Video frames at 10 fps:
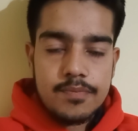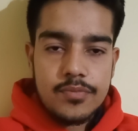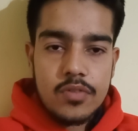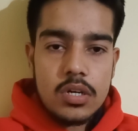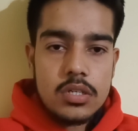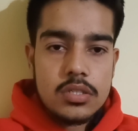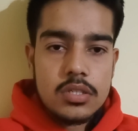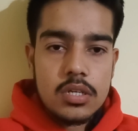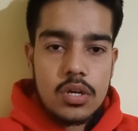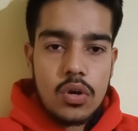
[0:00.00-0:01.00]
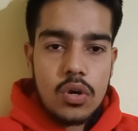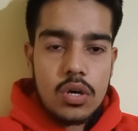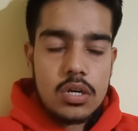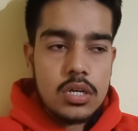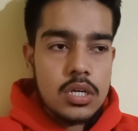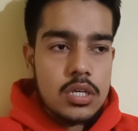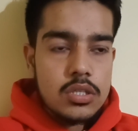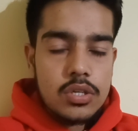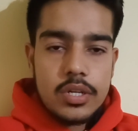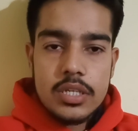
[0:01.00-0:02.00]
words or
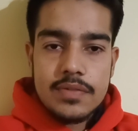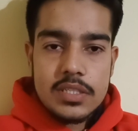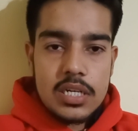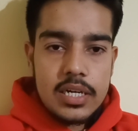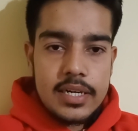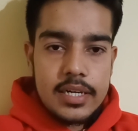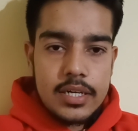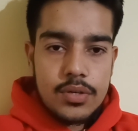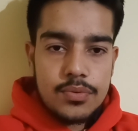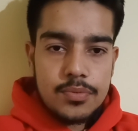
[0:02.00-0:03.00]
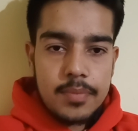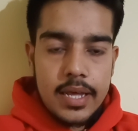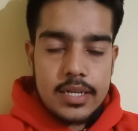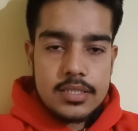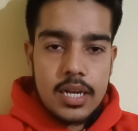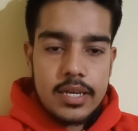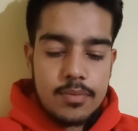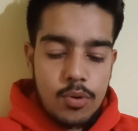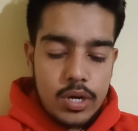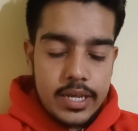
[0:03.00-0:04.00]
theories which related to marriage, like
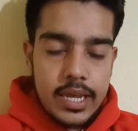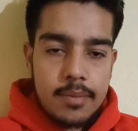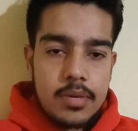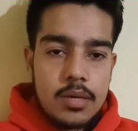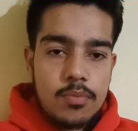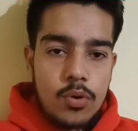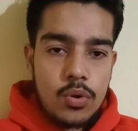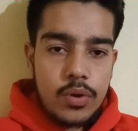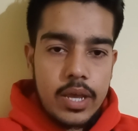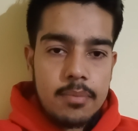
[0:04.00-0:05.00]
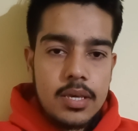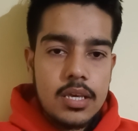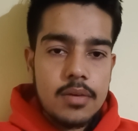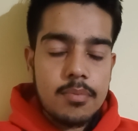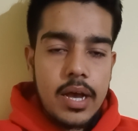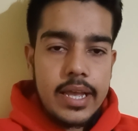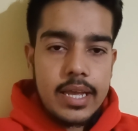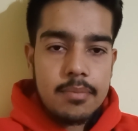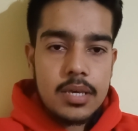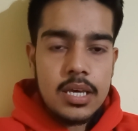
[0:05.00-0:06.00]
polygamy, monogamy,
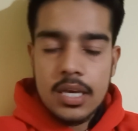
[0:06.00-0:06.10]
bigamy.